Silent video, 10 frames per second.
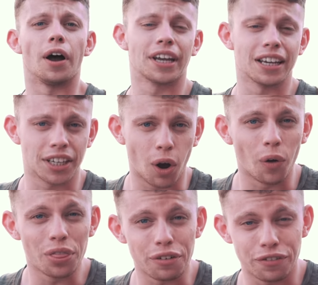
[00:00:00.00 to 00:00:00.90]
Okay, so
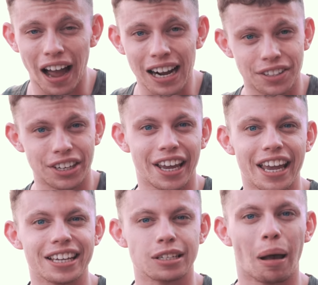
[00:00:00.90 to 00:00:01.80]
on the fact that it
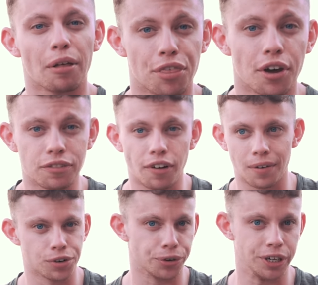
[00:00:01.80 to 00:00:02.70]
is about
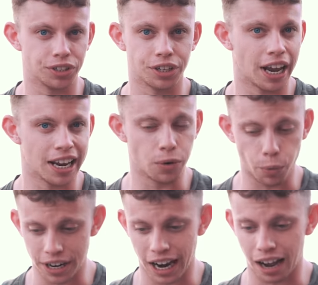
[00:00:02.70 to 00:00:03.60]
35 degrees today,
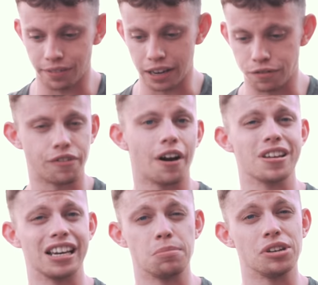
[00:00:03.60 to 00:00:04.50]
we have a
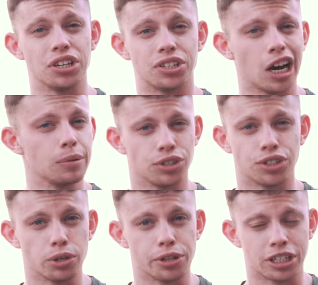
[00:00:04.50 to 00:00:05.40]
very limited time to
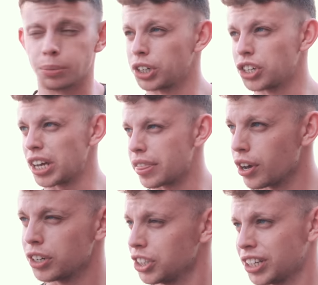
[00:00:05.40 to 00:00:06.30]
do this. I'm gonna say
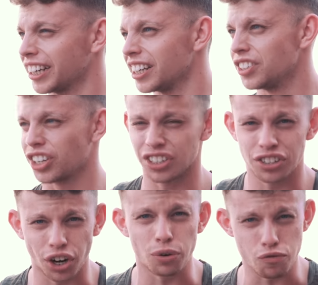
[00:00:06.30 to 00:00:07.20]
30 seconds because I
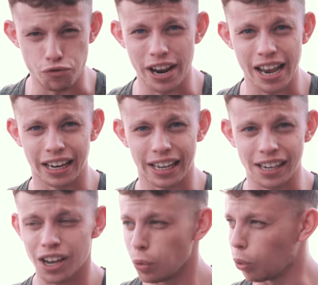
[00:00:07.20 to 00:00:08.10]
don't
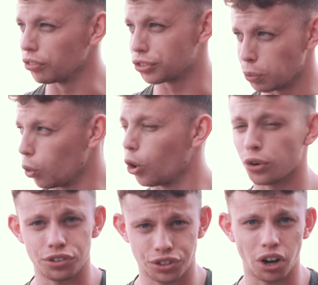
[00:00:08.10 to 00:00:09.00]
really want to
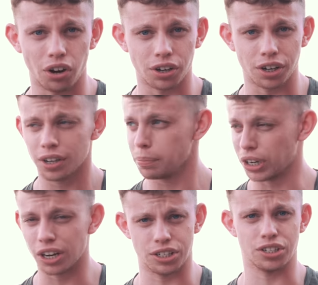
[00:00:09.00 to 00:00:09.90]
walk the dog
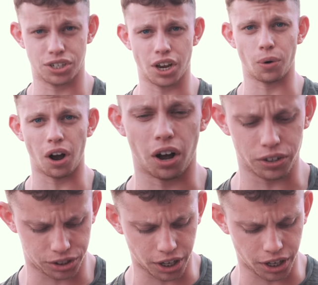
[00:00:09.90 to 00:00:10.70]
because it's so hot.